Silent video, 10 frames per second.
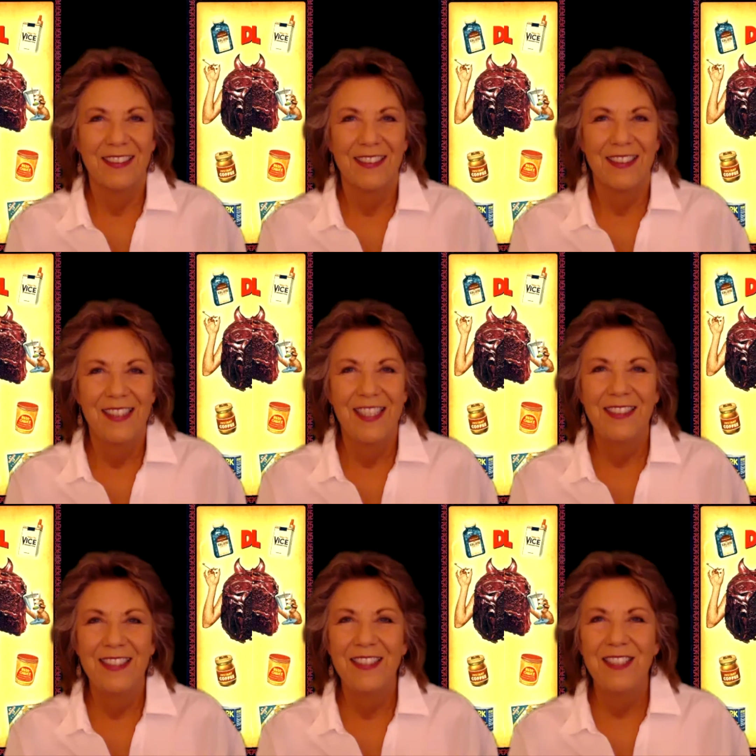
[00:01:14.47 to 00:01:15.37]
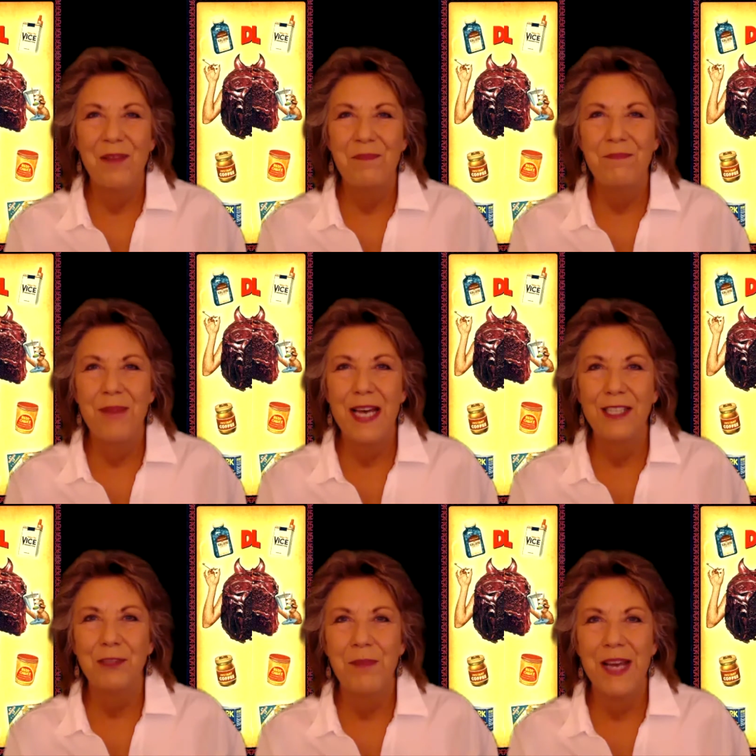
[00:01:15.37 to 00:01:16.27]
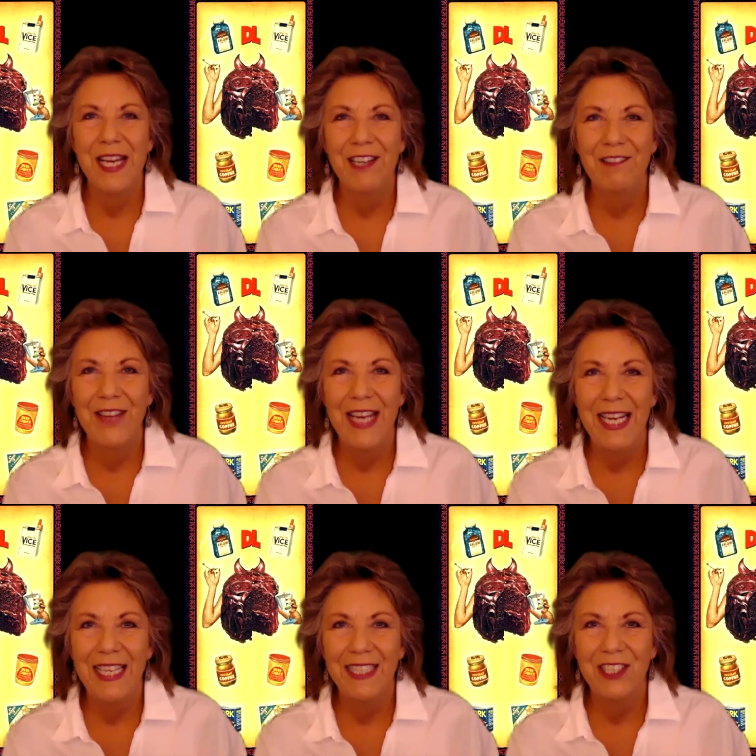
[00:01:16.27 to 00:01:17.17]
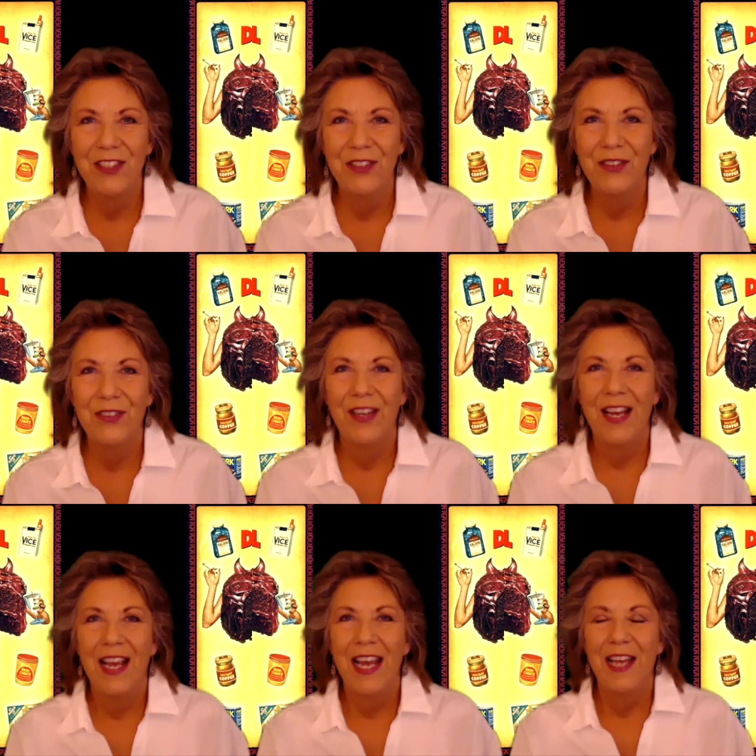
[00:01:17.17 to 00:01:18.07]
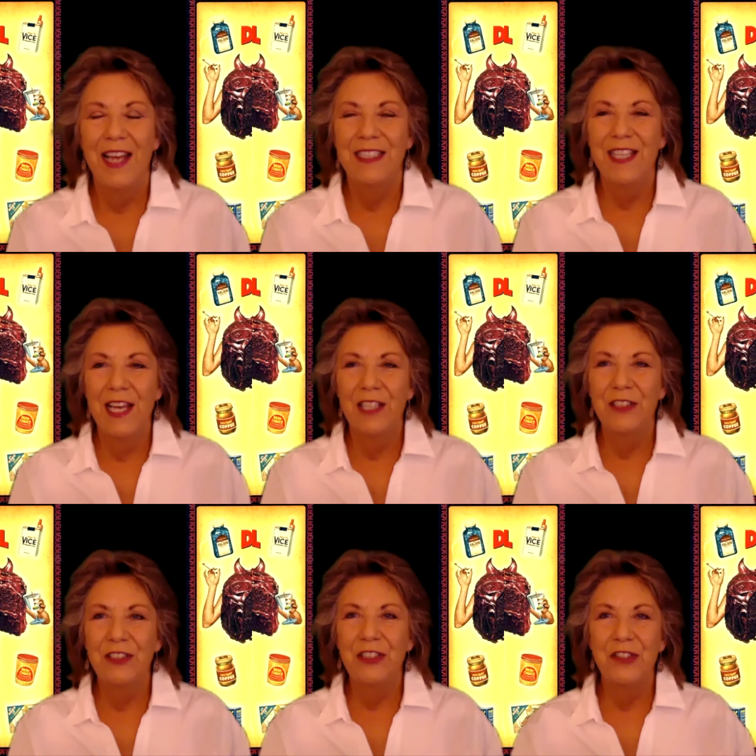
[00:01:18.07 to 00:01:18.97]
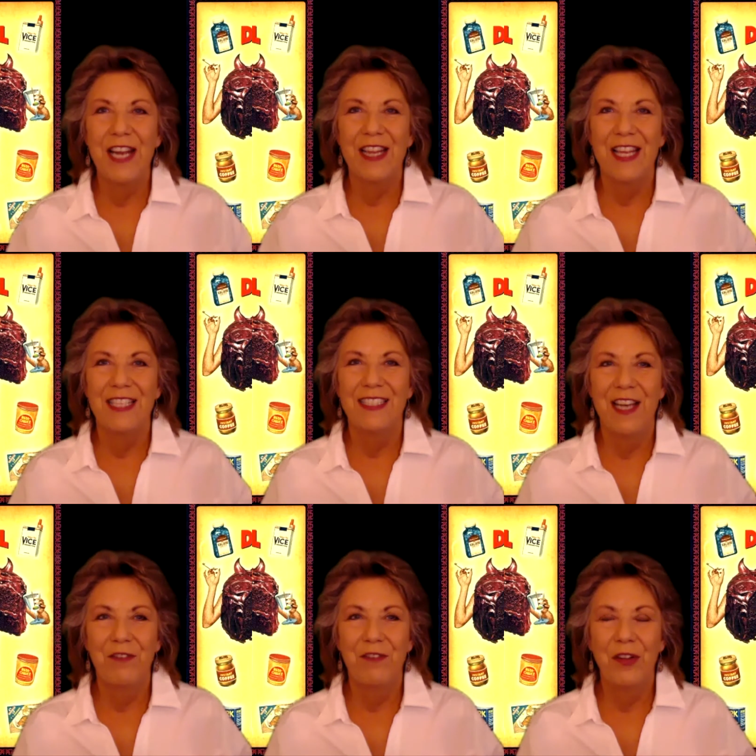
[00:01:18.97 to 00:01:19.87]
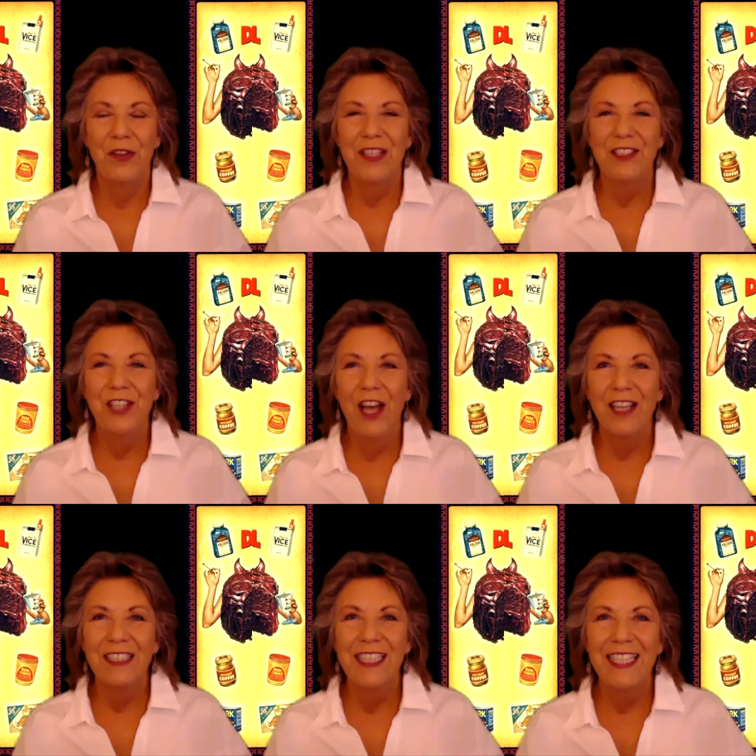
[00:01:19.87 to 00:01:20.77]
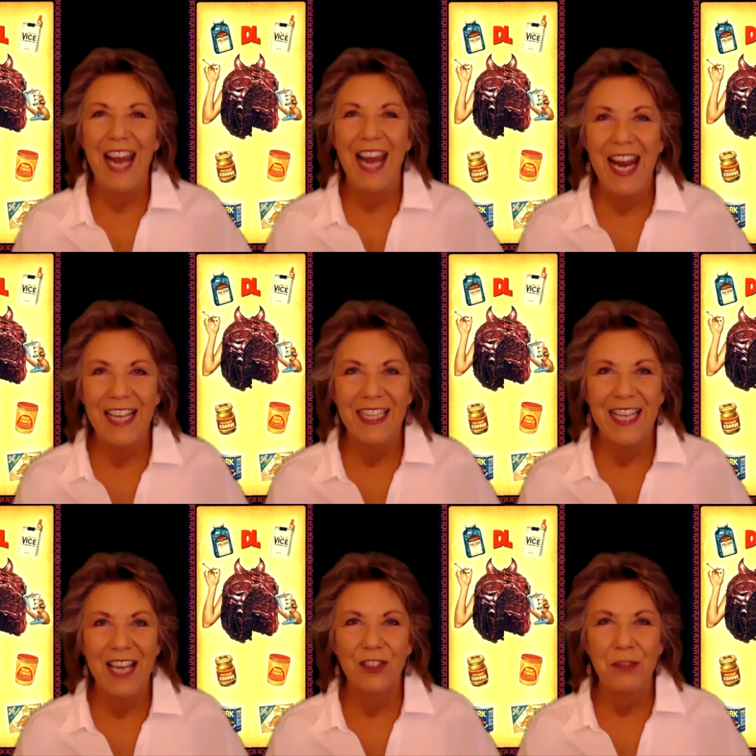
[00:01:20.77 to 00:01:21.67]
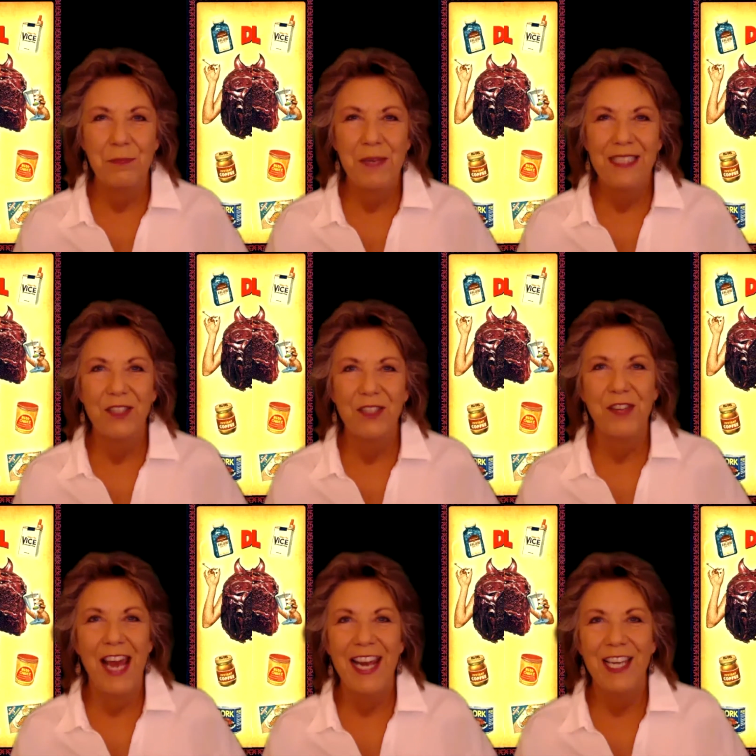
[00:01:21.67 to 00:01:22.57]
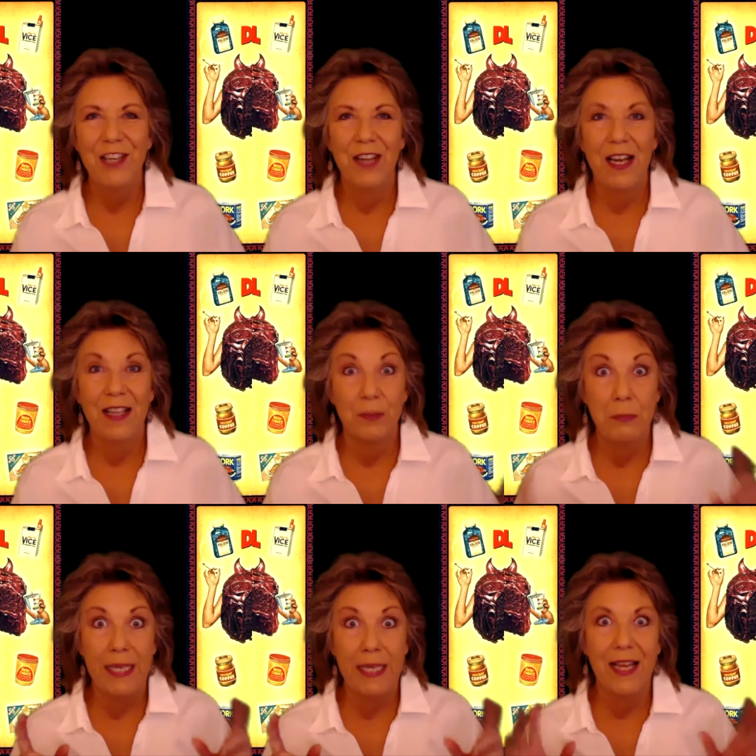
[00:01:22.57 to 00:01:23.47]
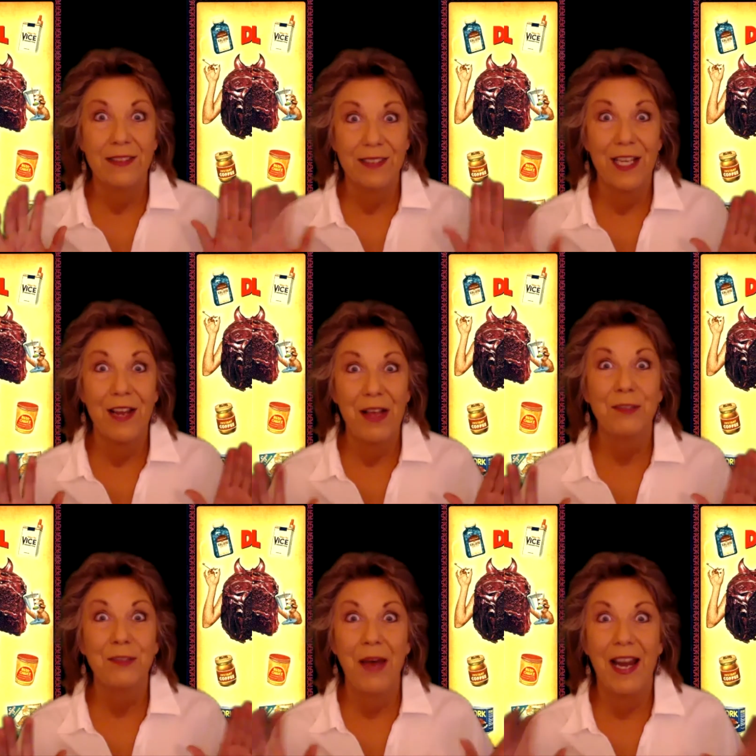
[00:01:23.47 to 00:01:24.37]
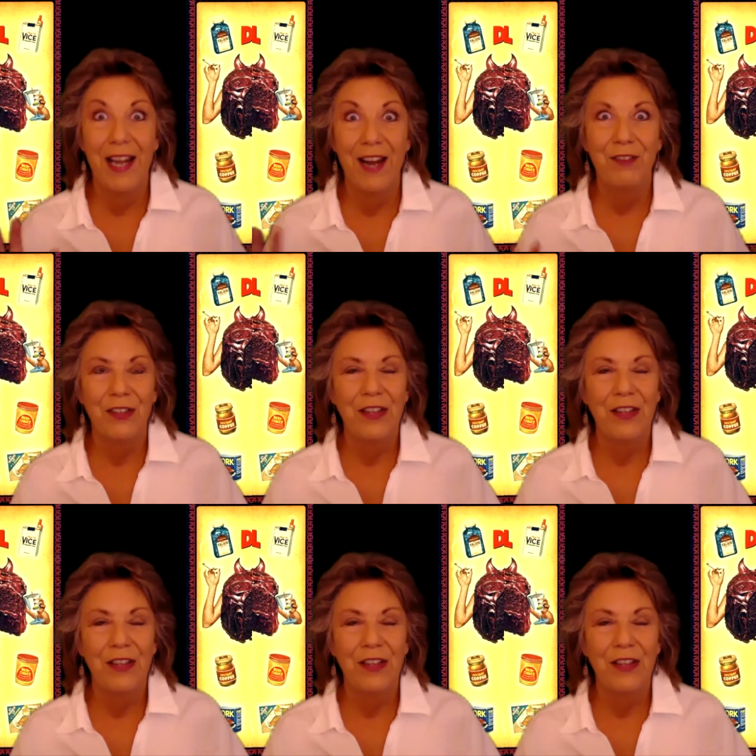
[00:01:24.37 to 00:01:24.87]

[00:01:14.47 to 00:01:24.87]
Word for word: This is a much better way to illustrate the devil. The chocolate cake, the extra piece of cake you would that's me. That's the that's my devil.